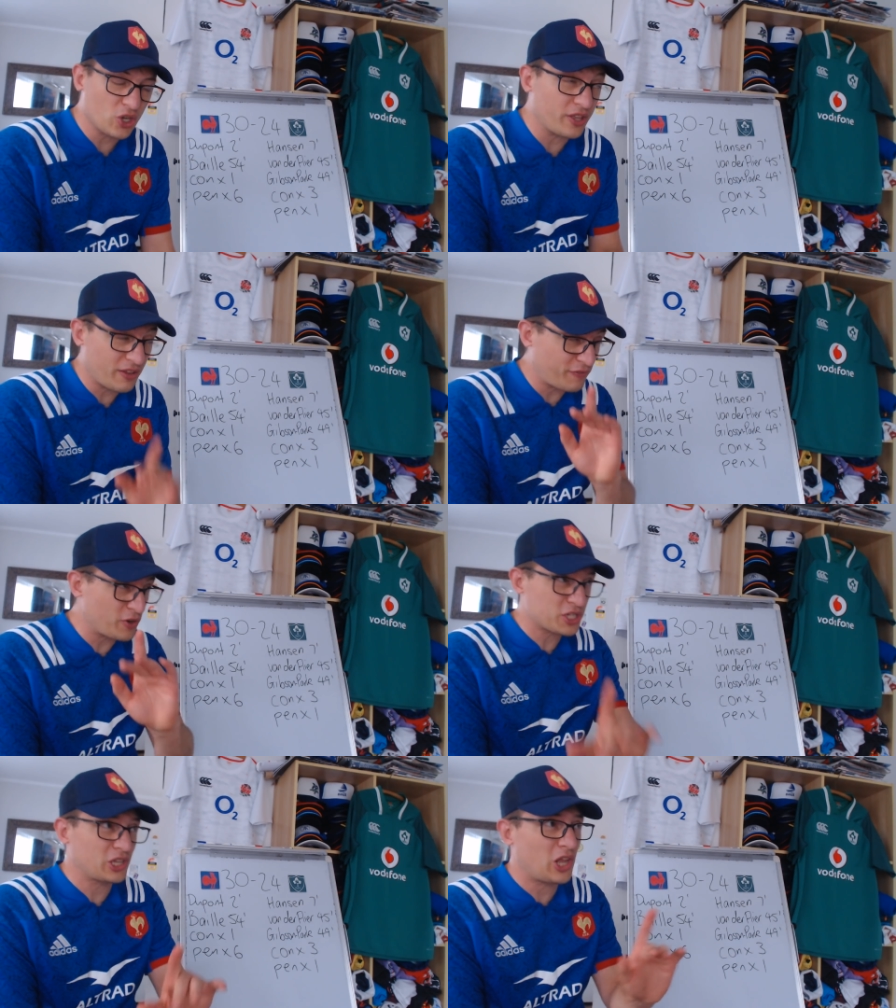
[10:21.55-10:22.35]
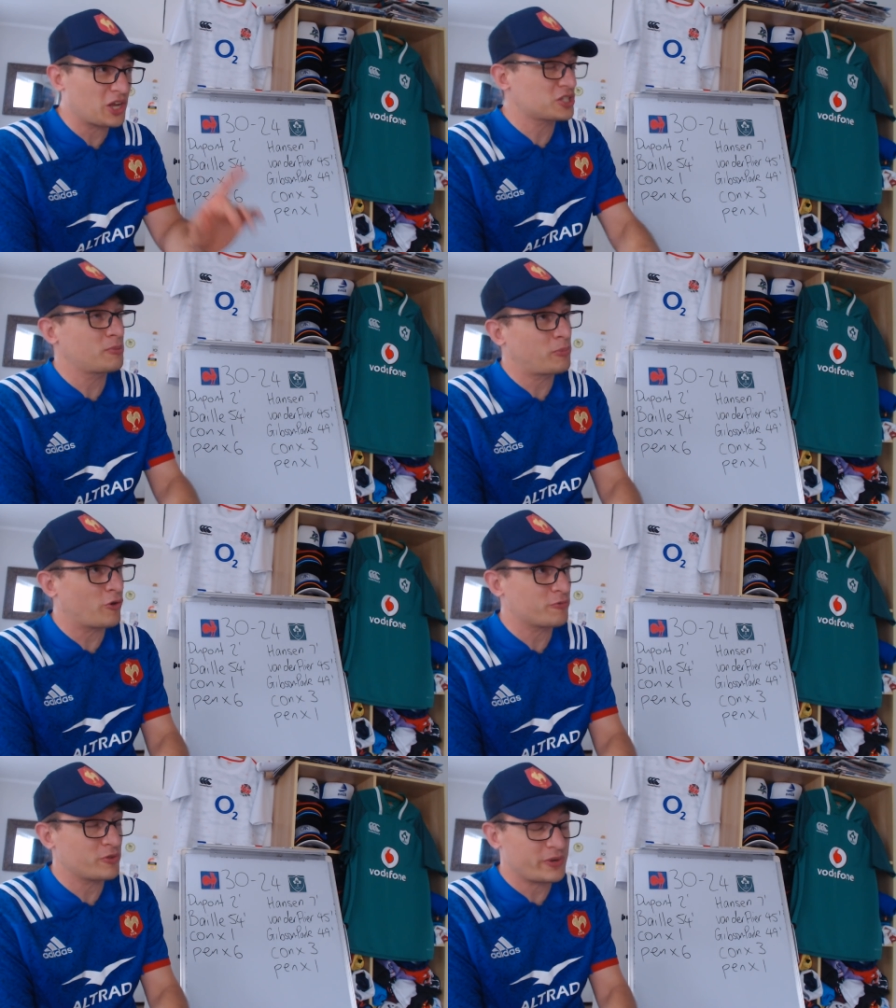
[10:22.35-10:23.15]
although they first lost the
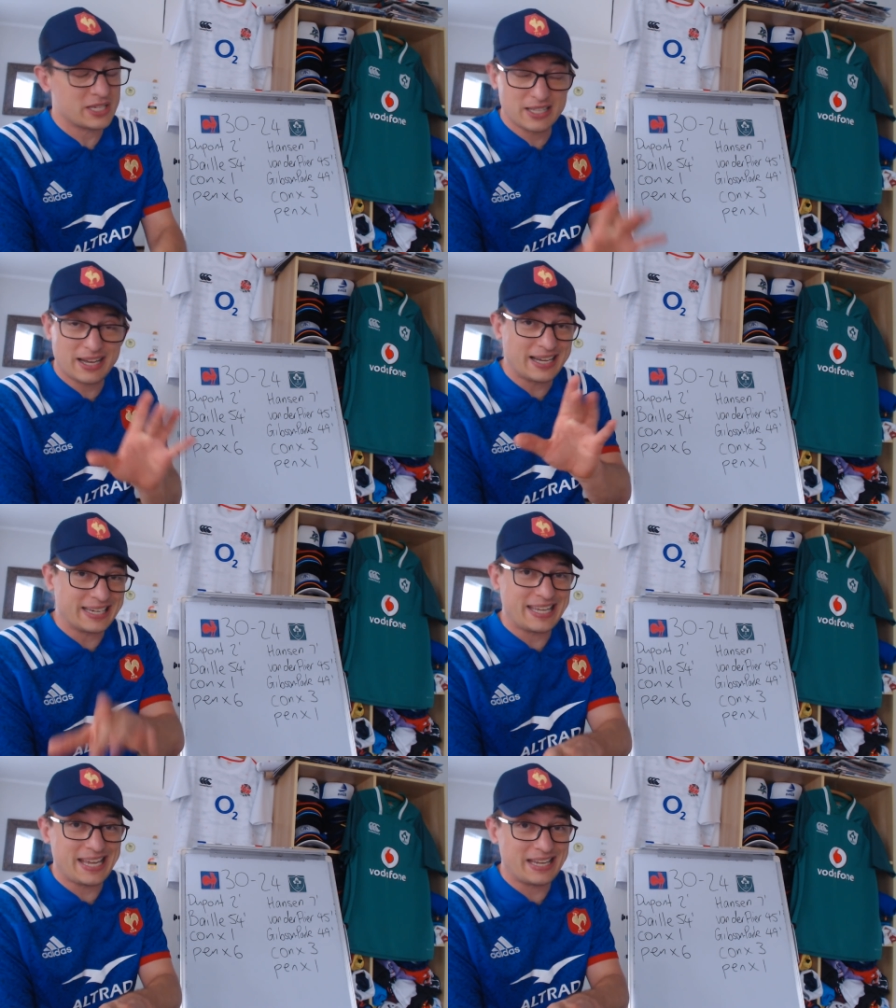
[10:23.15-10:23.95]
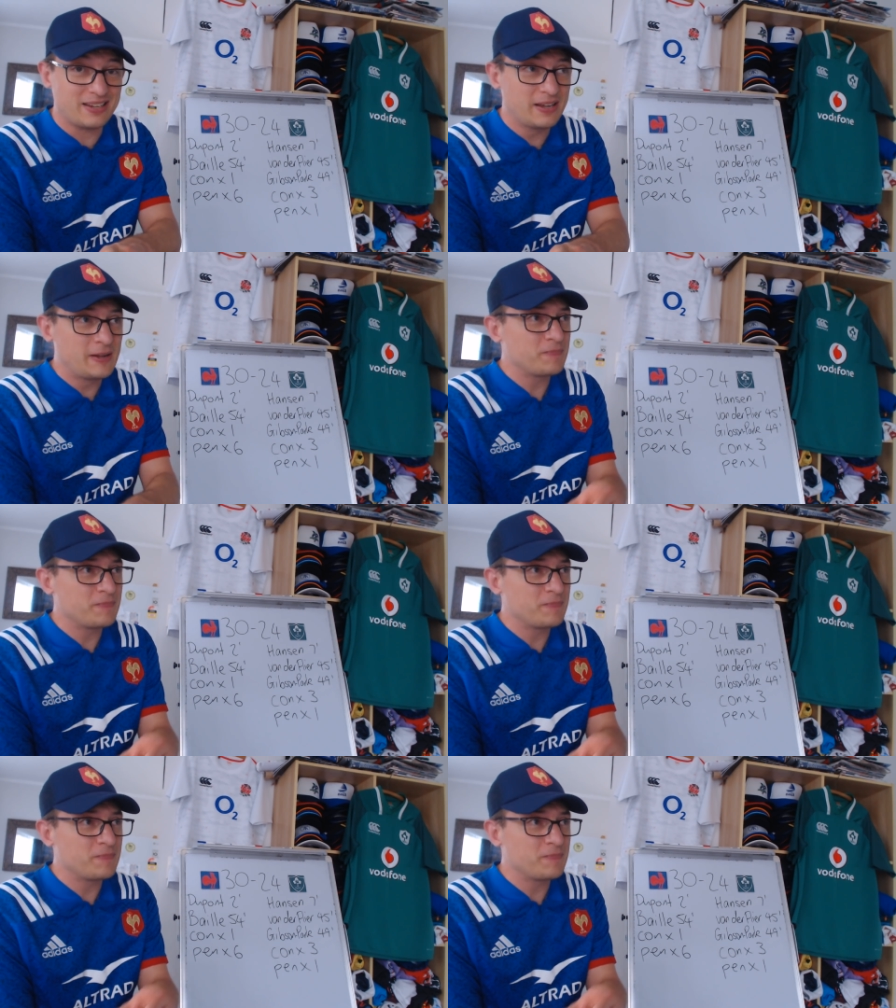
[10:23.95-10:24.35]
ball from the restart again.